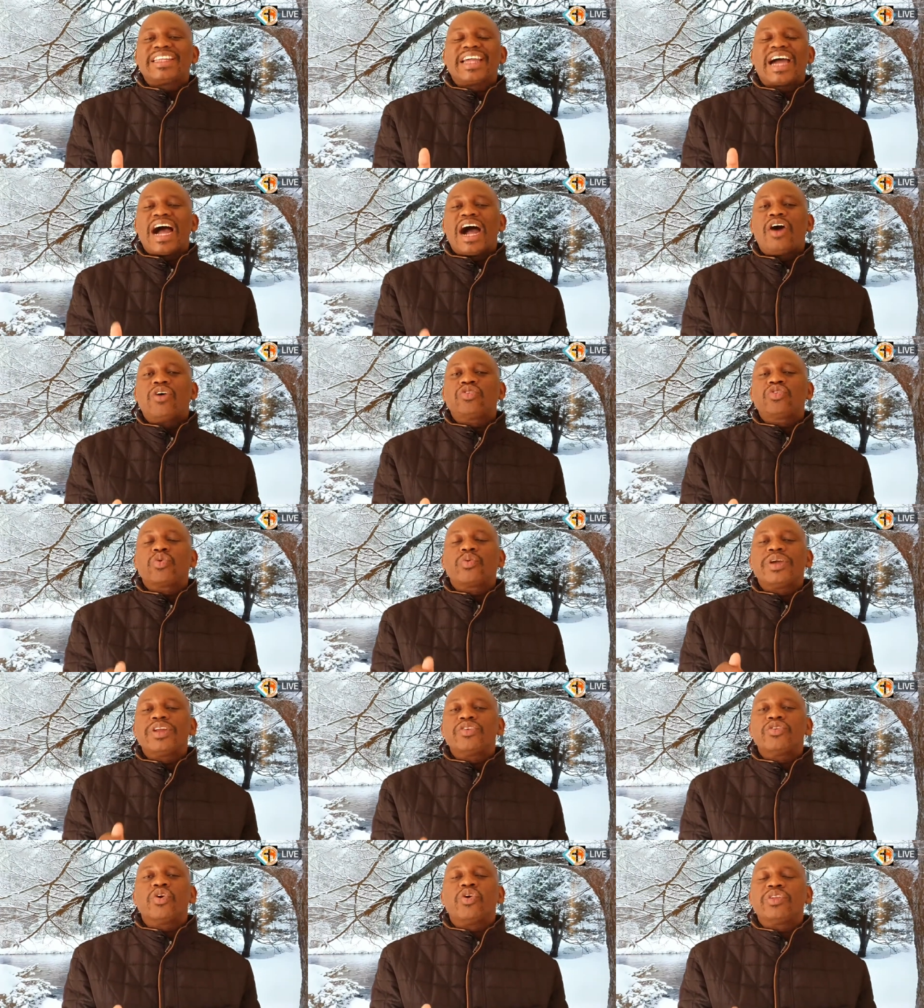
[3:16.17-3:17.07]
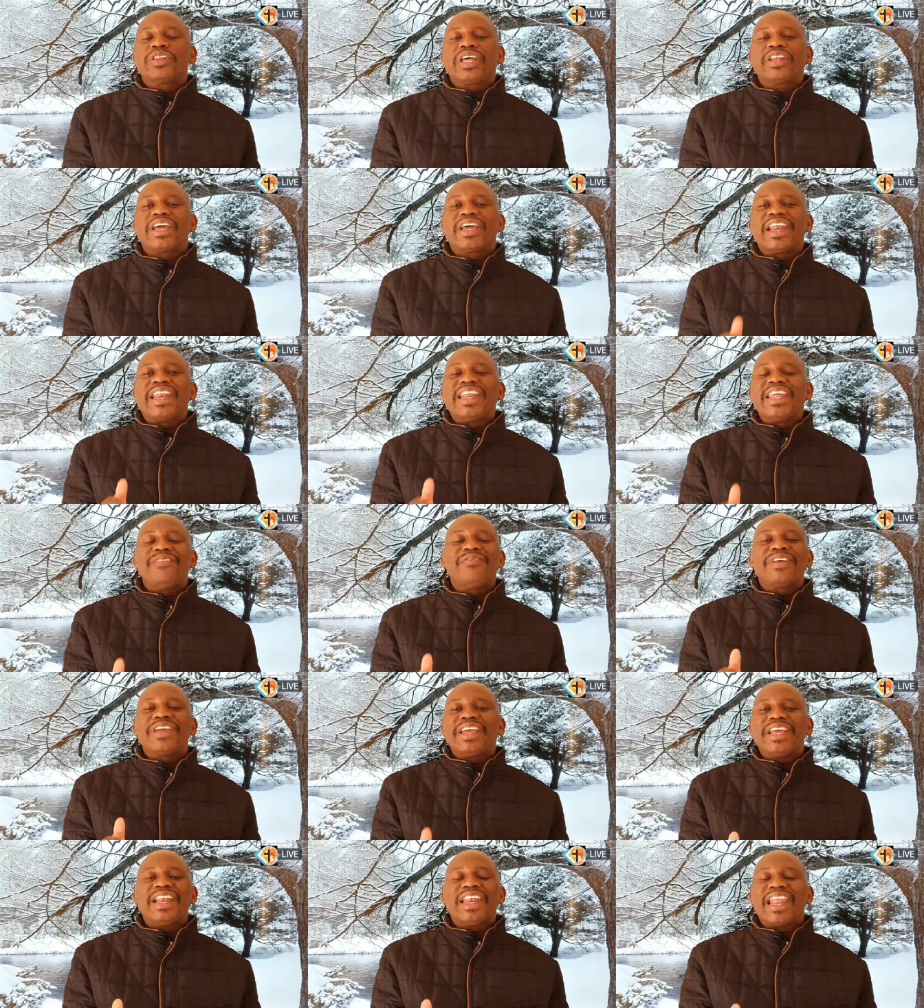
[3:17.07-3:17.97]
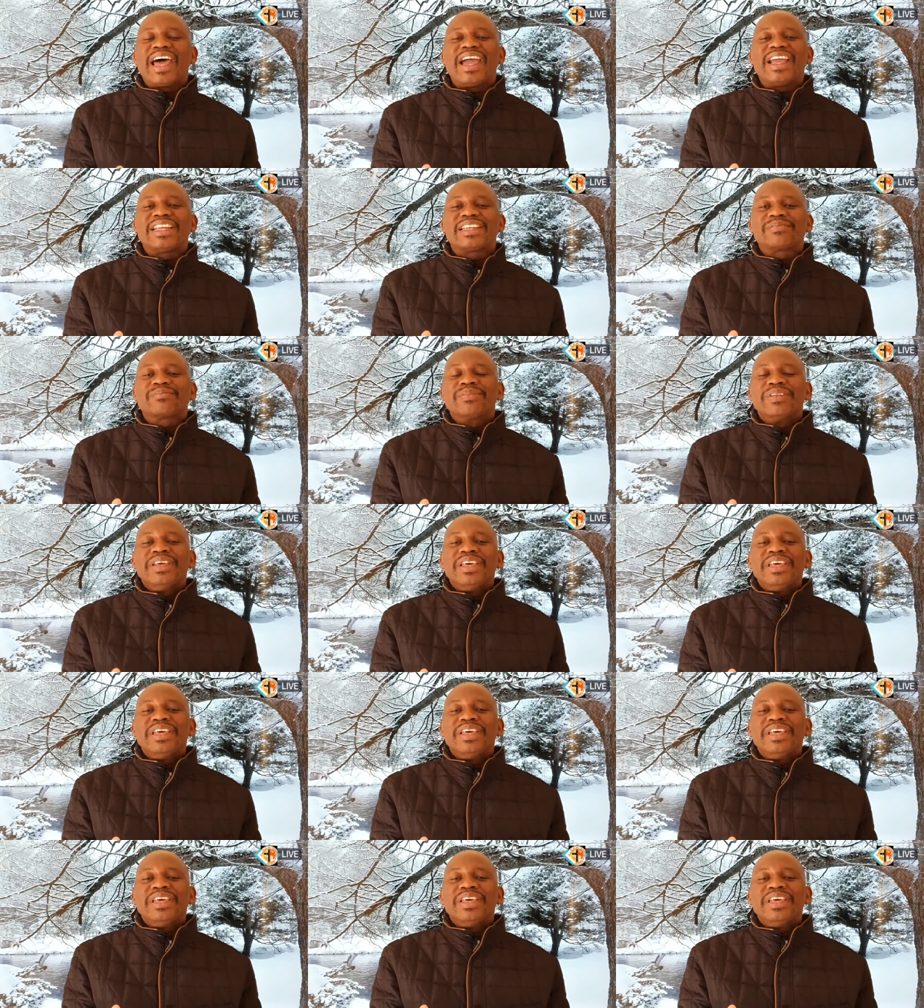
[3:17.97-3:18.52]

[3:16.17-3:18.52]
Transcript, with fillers: How do we know that you're living in light?